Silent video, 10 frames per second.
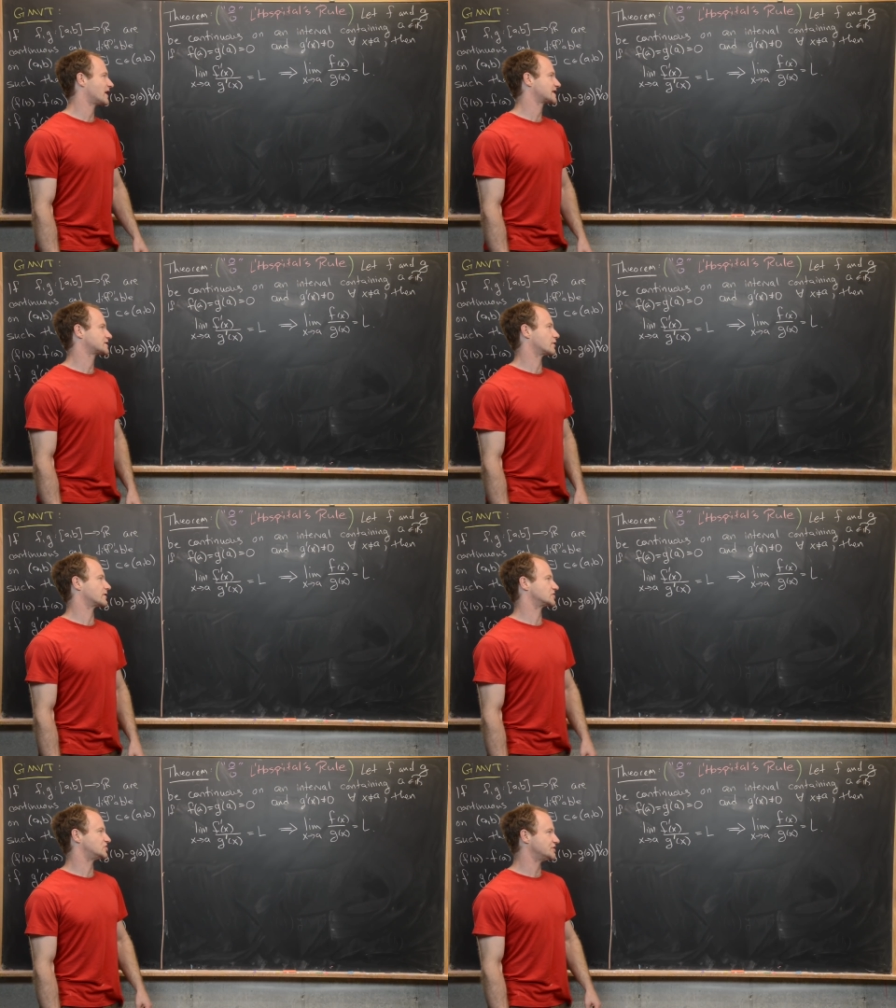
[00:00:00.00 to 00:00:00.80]
of x
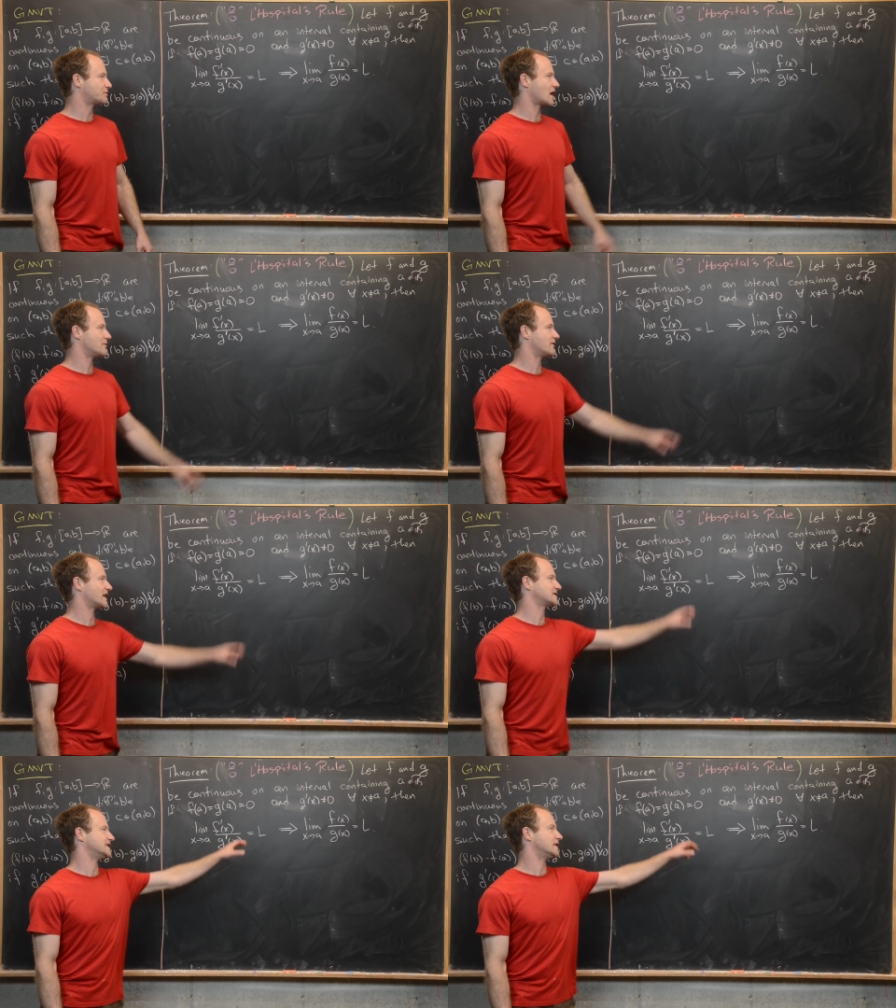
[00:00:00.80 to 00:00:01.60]
over g prime of
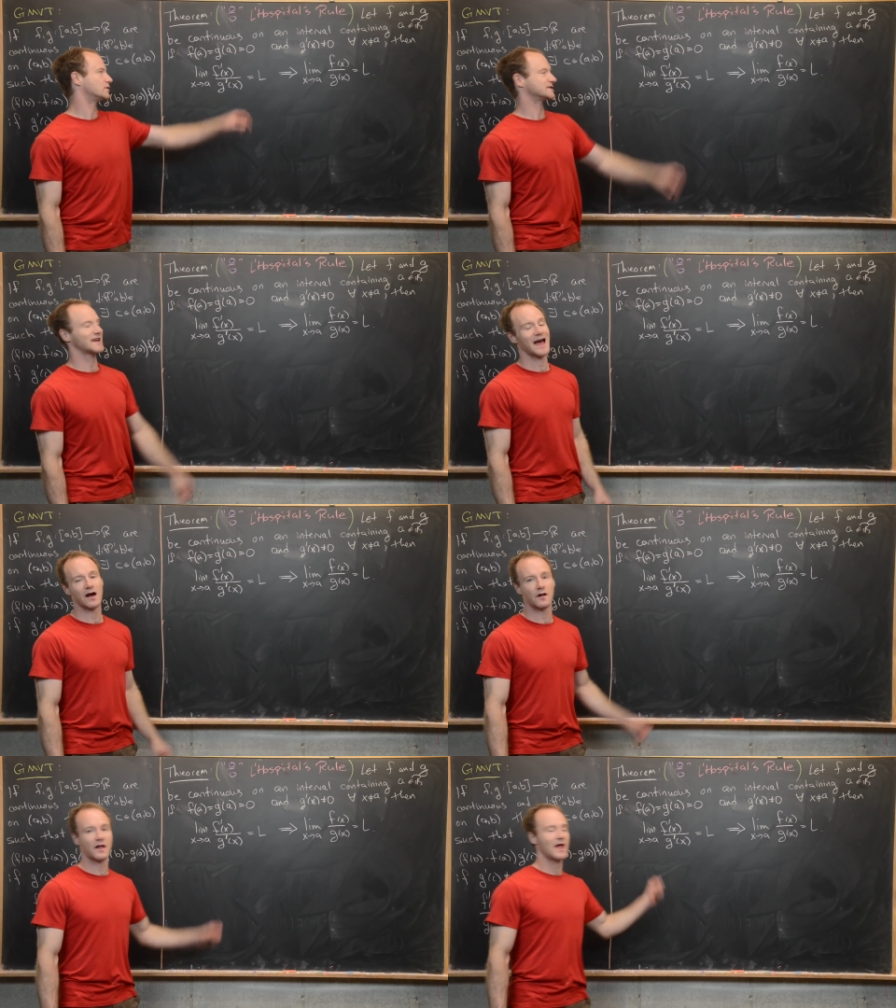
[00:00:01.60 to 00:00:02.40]
x equals
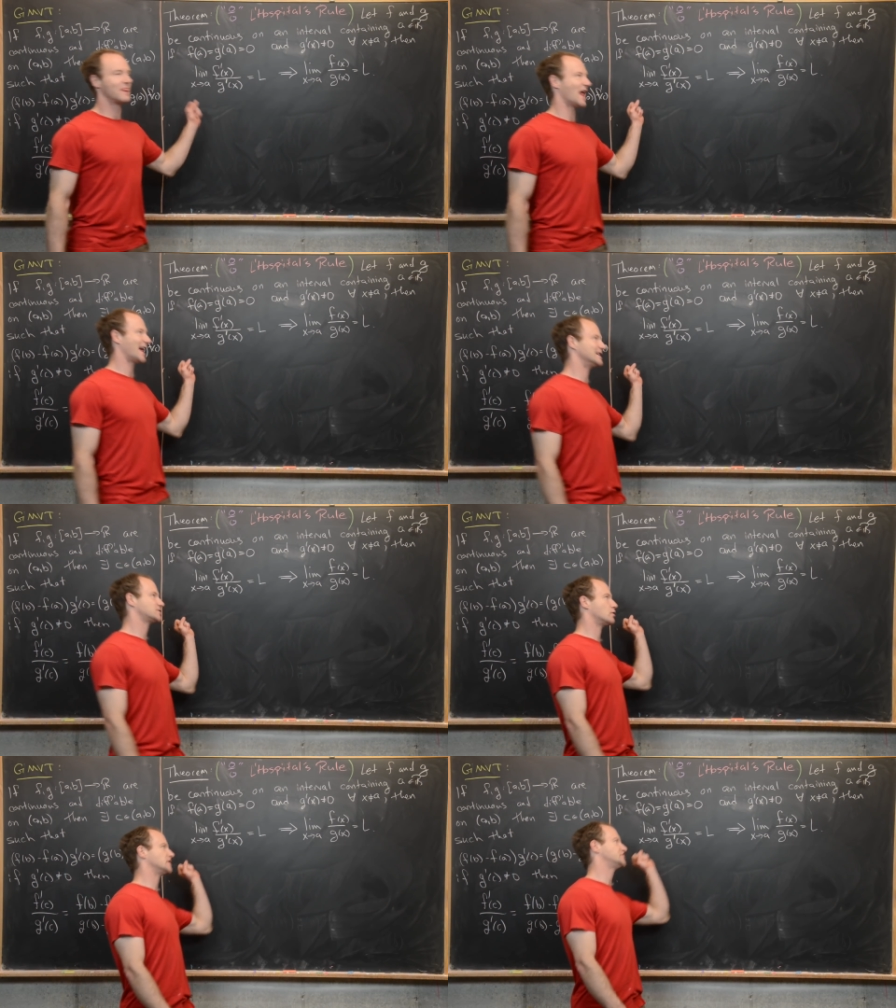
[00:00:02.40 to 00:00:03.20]
L, that
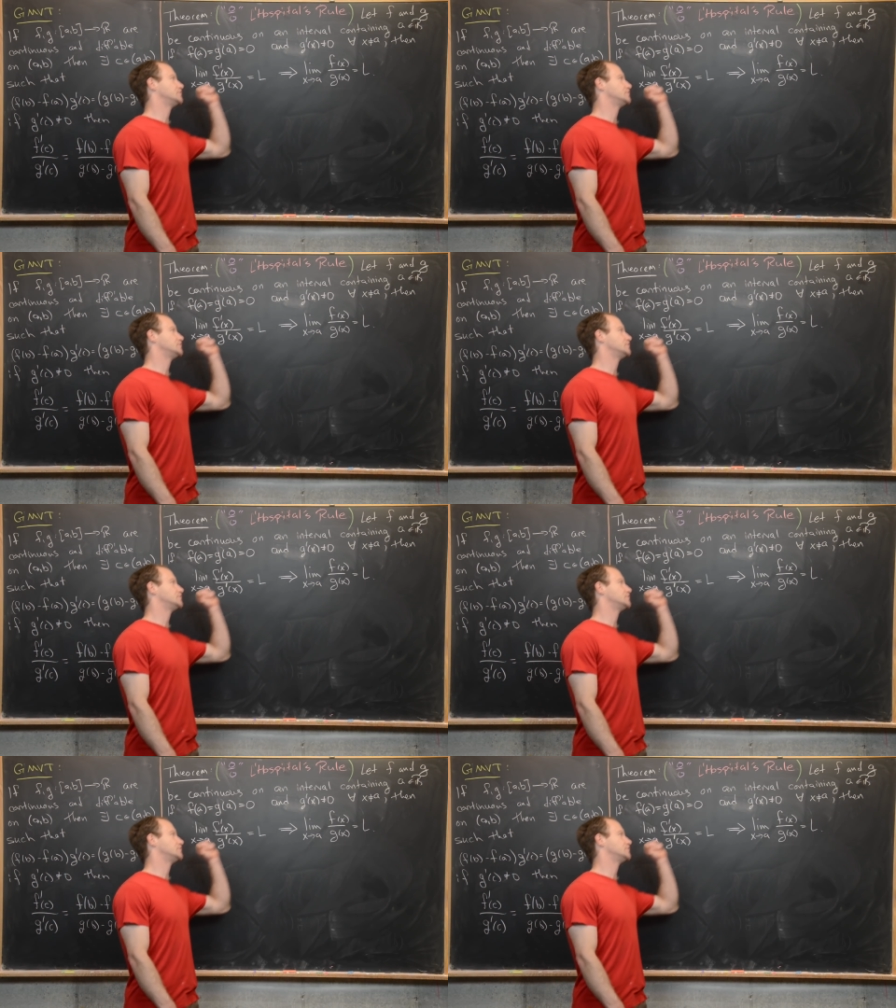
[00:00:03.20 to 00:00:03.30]
is going